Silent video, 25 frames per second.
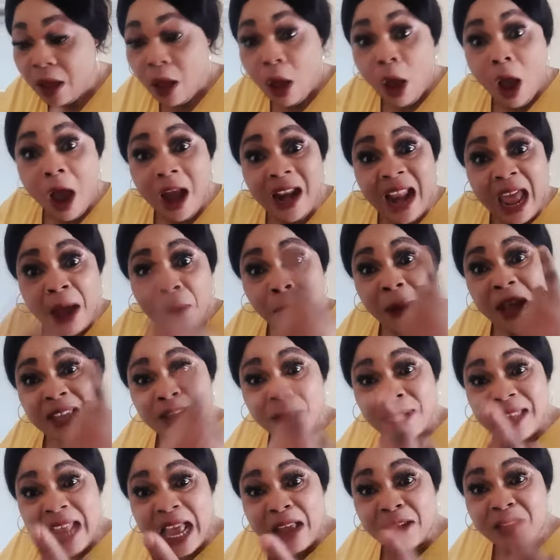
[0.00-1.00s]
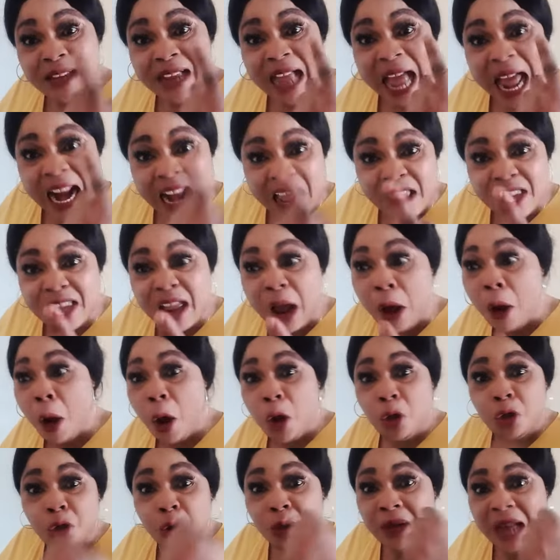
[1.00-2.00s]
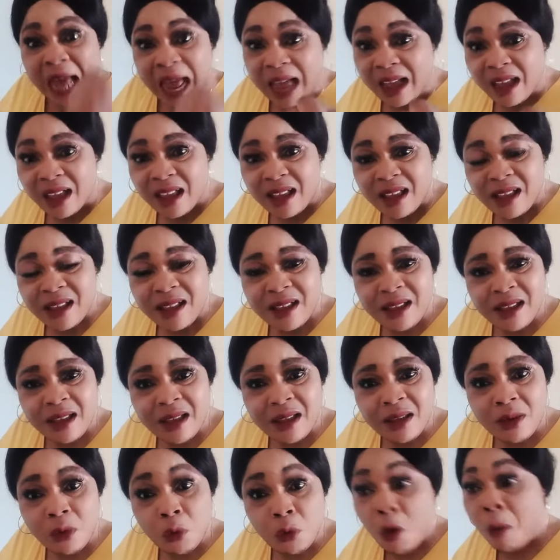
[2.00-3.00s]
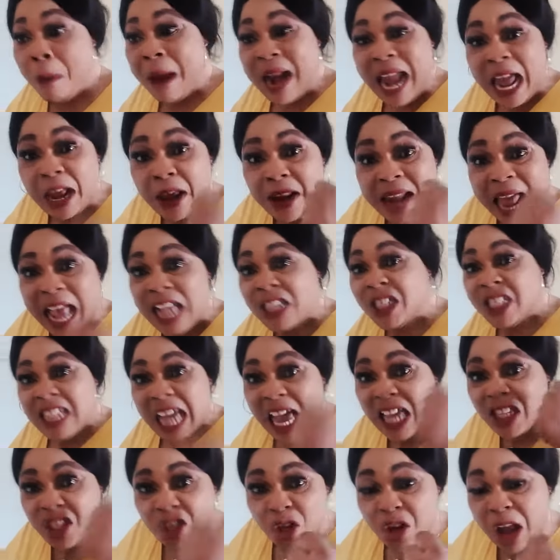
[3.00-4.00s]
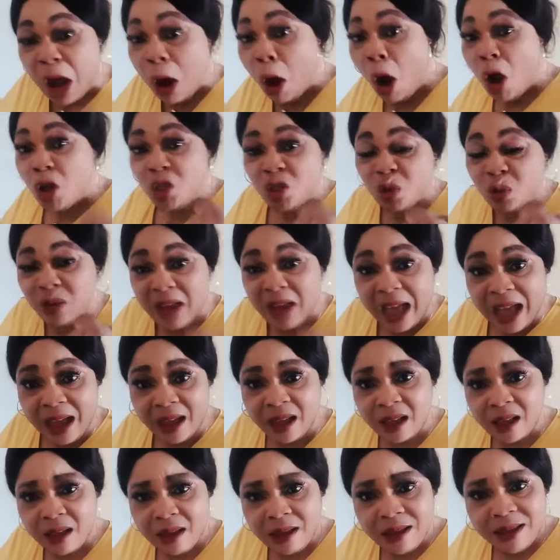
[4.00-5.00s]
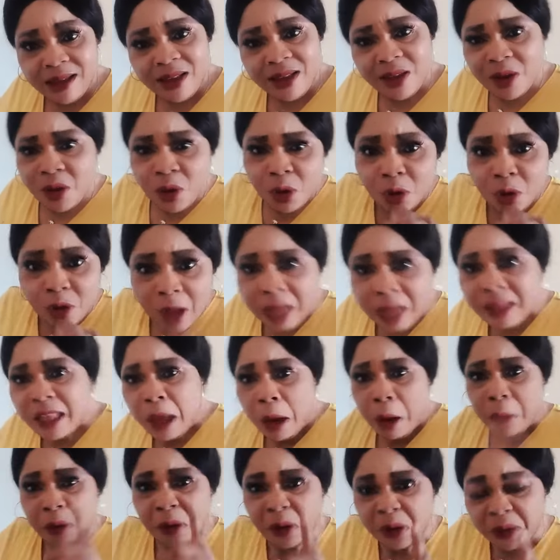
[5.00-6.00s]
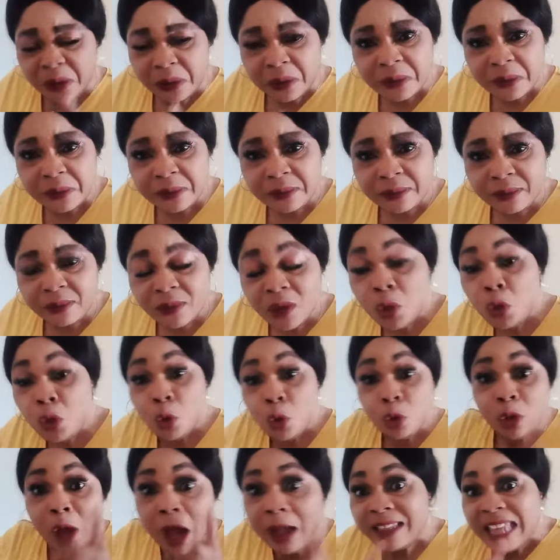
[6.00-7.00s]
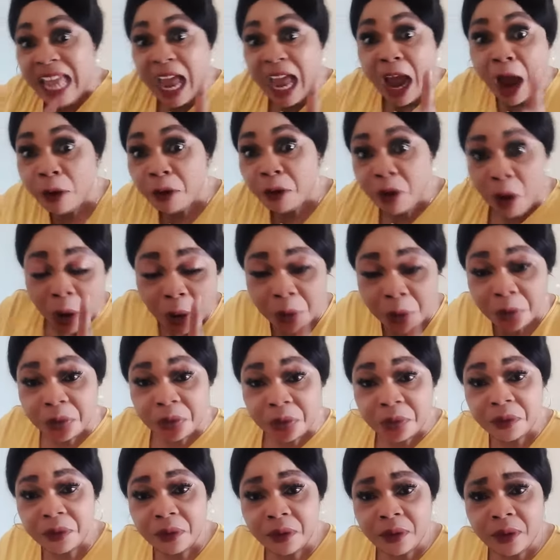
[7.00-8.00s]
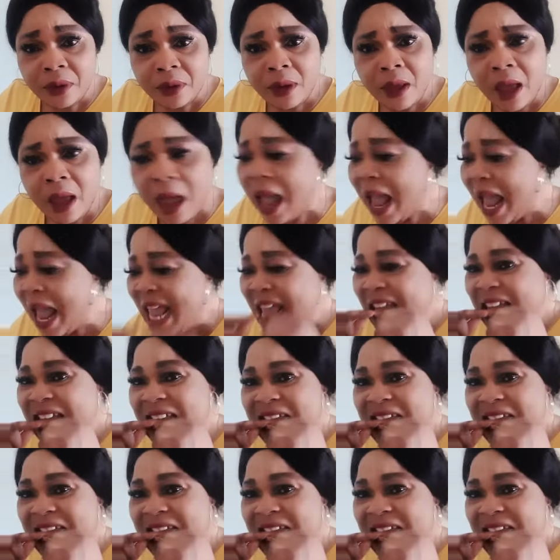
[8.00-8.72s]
All them ones with the character, all you now. Woman, I can not chase you now, all you now. You don't dare wrong. You don't dare wrong. Hi!